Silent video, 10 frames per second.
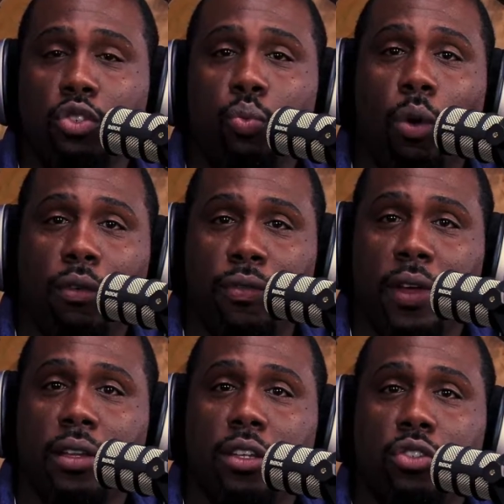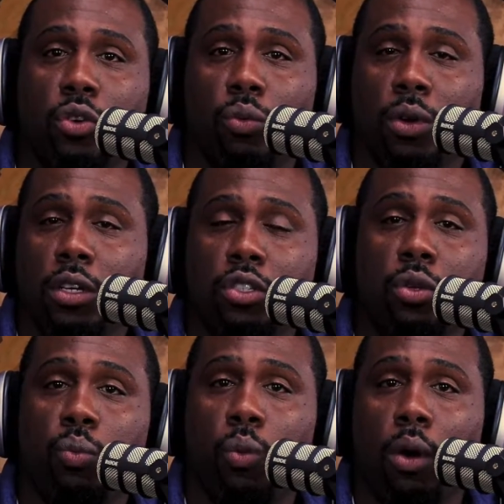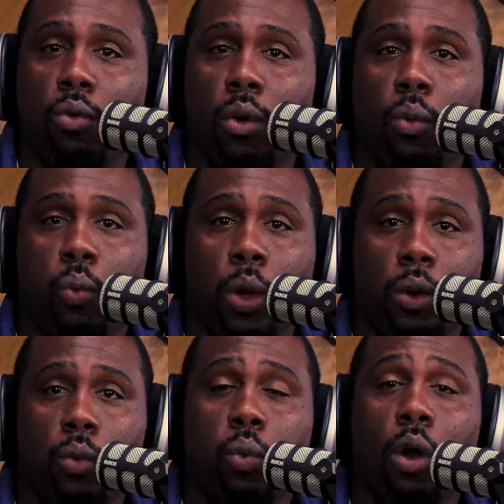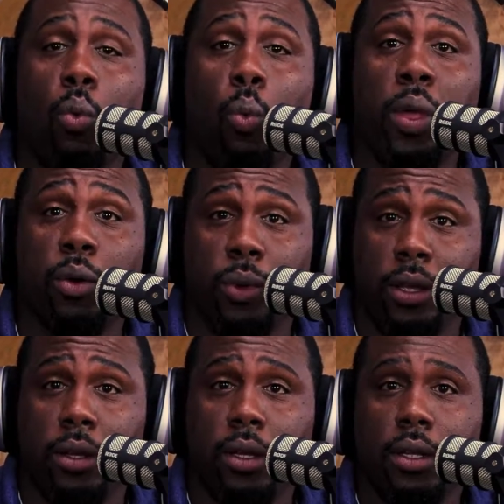won't faint, that you'll run, you won't grow weary,